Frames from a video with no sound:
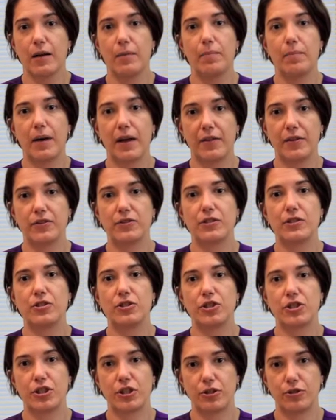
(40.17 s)
mothers and
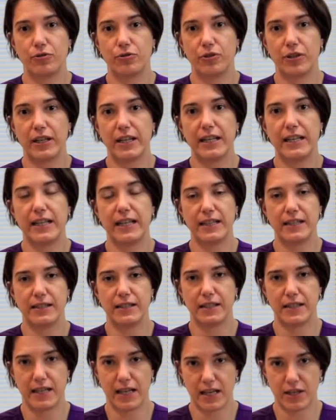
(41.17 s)
children in
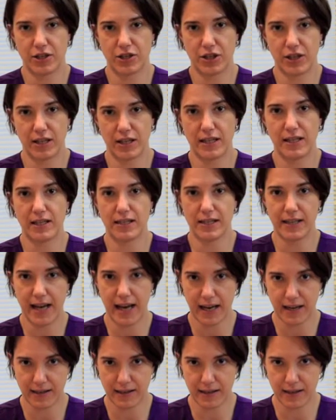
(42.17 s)
detention in
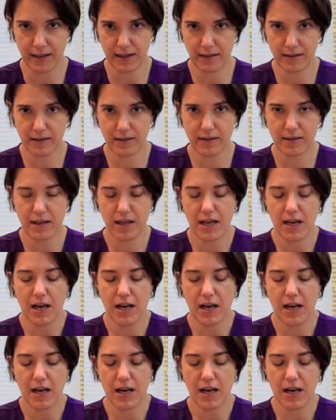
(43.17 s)
Texas,